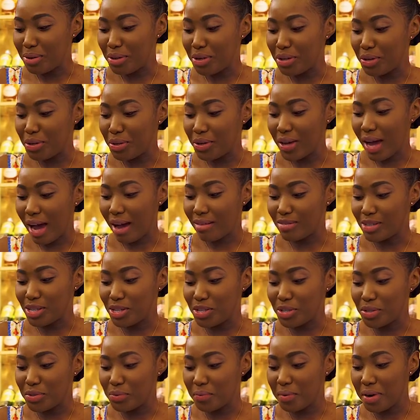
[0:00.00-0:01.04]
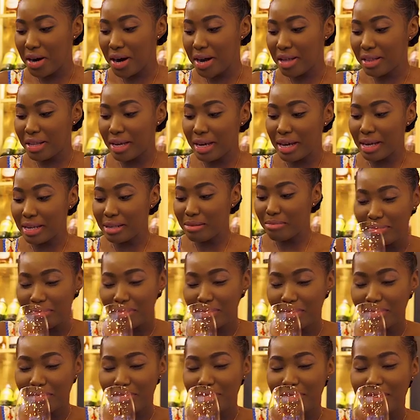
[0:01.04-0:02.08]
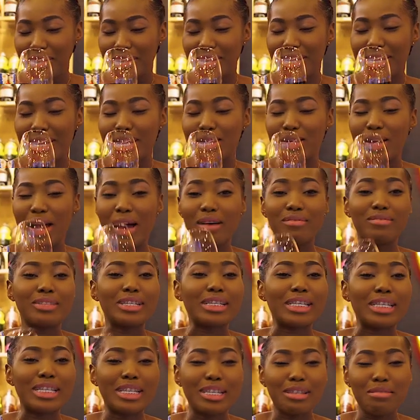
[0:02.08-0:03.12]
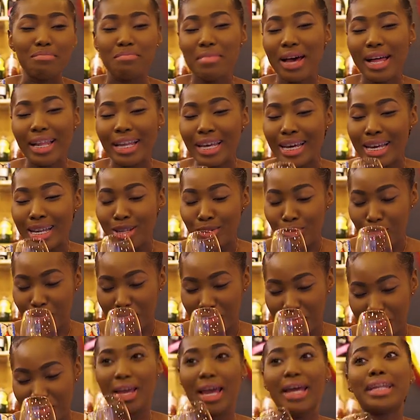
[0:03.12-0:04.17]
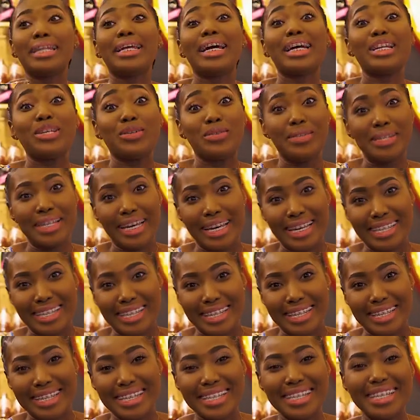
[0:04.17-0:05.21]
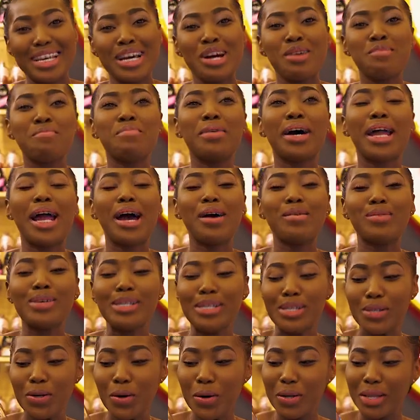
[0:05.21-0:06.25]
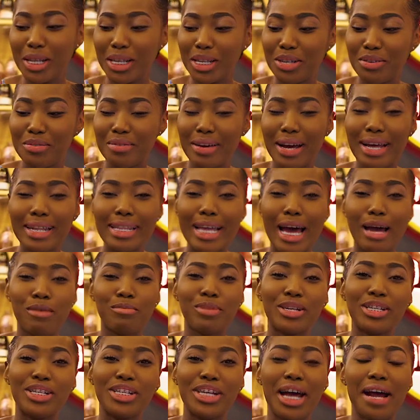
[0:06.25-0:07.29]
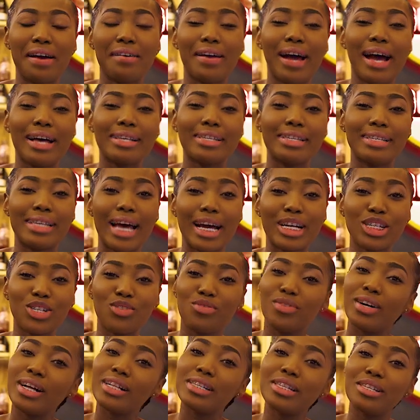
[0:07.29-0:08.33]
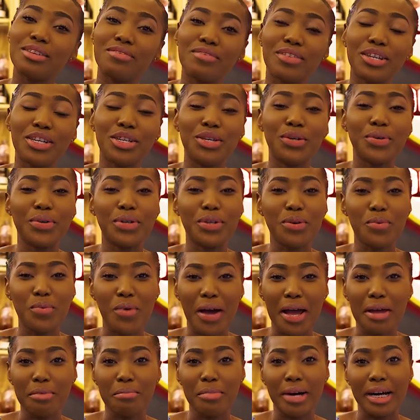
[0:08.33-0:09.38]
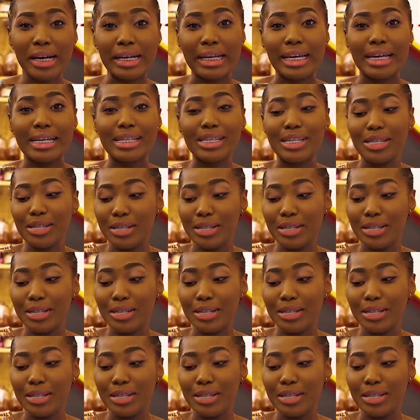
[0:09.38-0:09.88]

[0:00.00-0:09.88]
You know, you have to swirl it, then you have to smell it, and then you taste it. But I was told that the Red Diamond Shiraz is actually relatively new in the wine market.